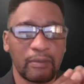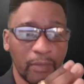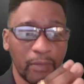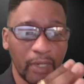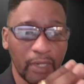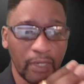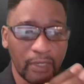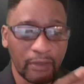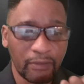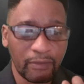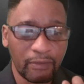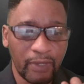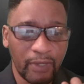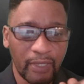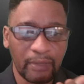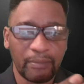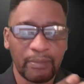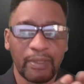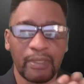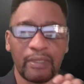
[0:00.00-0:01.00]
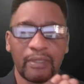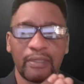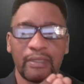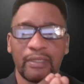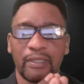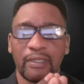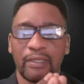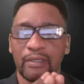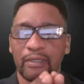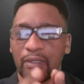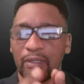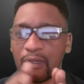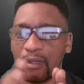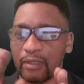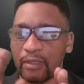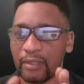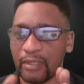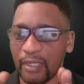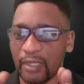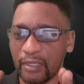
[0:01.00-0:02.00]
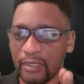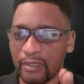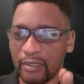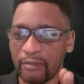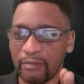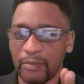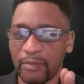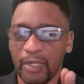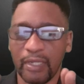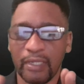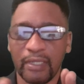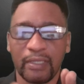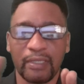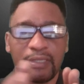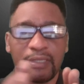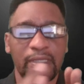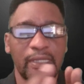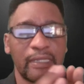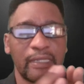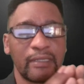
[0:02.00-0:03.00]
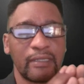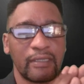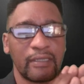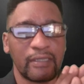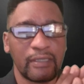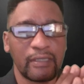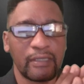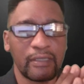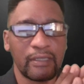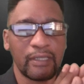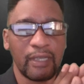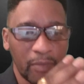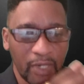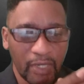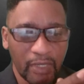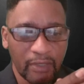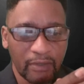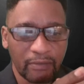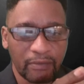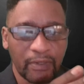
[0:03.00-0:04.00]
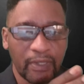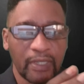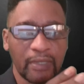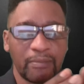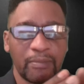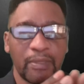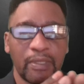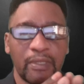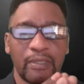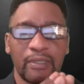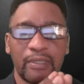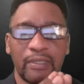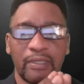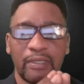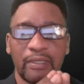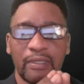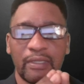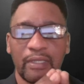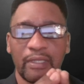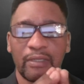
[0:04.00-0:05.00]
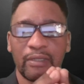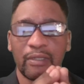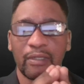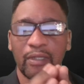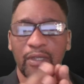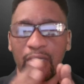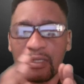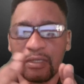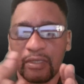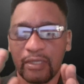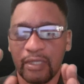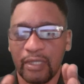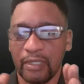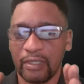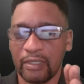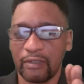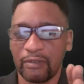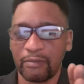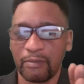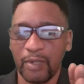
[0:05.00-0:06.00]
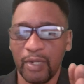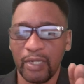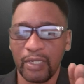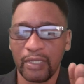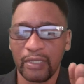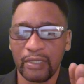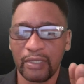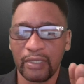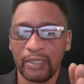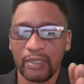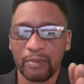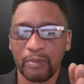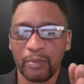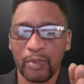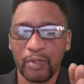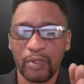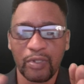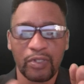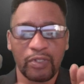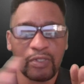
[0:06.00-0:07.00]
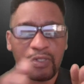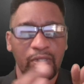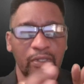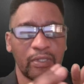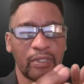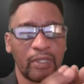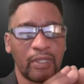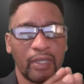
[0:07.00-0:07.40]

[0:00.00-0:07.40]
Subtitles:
market viability in the context of market density, market viability in the context of market dispersion,